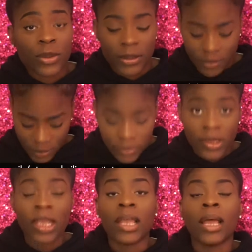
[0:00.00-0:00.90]
one
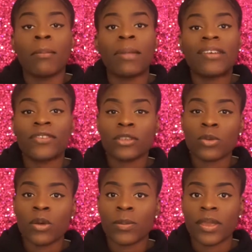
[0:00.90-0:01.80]

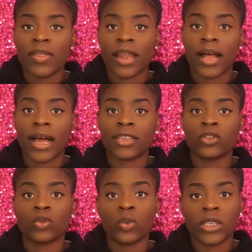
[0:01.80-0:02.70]
would be that I
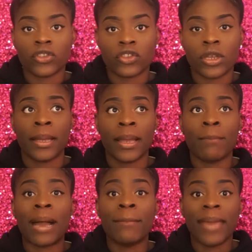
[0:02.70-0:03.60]
switched
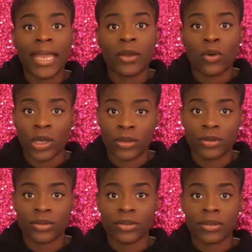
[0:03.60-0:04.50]
my main
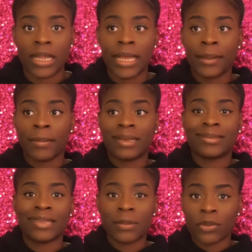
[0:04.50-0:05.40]
oils, like my
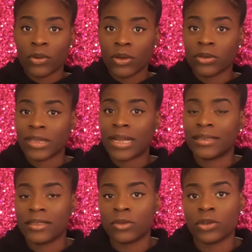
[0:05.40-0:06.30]
staple oils. I
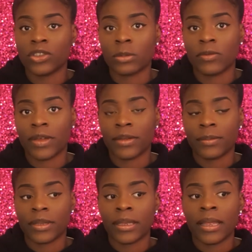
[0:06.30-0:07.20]
did switch them around a
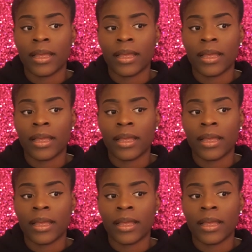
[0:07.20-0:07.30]
bit.